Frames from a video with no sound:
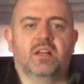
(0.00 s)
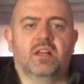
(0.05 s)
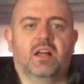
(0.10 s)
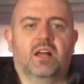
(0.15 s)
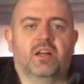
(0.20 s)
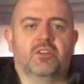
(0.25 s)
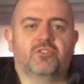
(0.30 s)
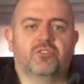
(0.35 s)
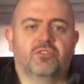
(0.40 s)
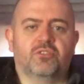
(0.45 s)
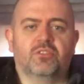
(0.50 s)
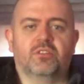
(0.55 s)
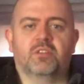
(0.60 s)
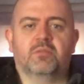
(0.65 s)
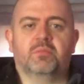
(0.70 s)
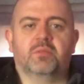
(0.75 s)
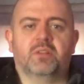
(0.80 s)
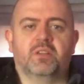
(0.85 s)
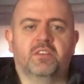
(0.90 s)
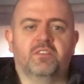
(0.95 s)
I truly
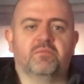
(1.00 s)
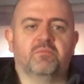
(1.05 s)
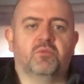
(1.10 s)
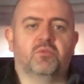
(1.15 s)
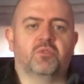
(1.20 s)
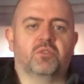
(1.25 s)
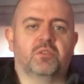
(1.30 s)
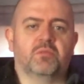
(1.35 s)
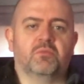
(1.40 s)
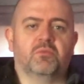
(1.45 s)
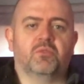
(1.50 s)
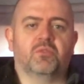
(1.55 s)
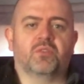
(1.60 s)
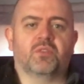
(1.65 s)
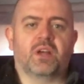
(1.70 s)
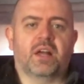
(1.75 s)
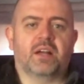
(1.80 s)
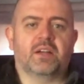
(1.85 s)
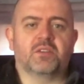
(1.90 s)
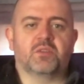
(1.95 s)
believe more and more
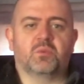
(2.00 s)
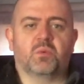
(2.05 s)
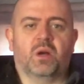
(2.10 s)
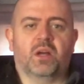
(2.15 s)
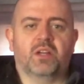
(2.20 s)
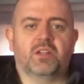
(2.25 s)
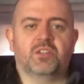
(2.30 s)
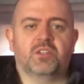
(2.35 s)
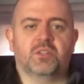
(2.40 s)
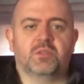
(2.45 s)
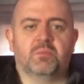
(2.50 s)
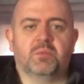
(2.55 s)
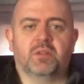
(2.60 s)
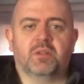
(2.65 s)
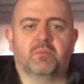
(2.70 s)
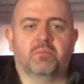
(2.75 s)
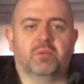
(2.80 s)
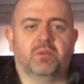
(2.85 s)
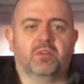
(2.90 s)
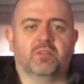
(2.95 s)
that is why she's been
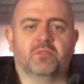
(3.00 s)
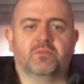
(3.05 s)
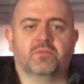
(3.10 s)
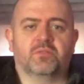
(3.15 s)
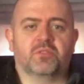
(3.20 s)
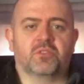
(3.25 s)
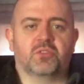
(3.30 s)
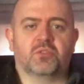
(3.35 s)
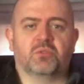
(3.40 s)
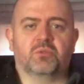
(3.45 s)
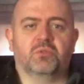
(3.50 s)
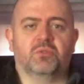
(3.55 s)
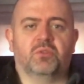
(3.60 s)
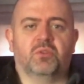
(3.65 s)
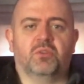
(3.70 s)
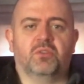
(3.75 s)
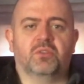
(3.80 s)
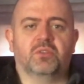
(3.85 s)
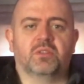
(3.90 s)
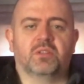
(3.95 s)
appearing for so
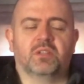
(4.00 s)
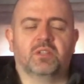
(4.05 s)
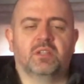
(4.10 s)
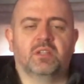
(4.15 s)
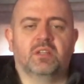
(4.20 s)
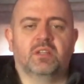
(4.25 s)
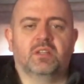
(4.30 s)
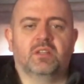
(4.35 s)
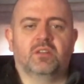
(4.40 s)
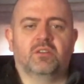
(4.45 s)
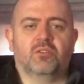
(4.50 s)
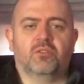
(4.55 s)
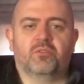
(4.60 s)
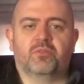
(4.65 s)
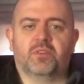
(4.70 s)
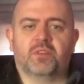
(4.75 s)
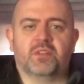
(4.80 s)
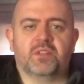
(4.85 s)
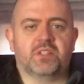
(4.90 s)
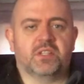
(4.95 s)
long over
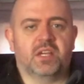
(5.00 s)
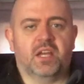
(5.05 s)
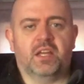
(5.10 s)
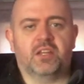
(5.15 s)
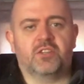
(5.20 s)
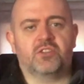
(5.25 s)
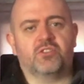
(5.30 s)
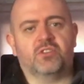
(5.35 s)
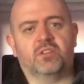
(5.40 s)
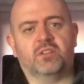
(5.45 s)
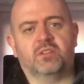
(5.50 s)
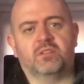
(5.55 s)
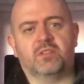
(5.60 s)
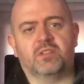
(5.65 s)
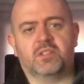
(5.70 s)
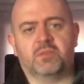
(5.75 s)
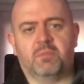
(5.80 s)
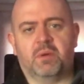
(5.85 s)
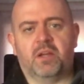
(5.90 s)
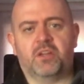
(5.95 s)
the century,
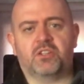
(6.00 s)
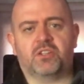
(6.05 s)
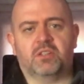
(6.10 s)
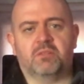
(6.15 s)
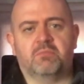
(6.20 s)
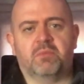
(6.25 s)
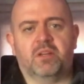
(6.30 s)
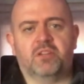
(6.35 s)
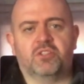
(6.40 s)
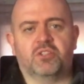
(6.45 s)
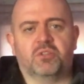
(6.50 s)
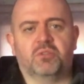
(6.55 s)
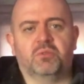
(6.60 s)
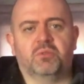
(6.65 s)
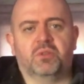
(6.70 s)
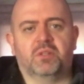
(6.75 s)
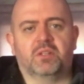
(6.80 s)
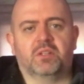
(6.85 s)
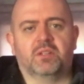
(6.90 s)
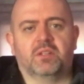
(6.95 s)
especially Medjugorje,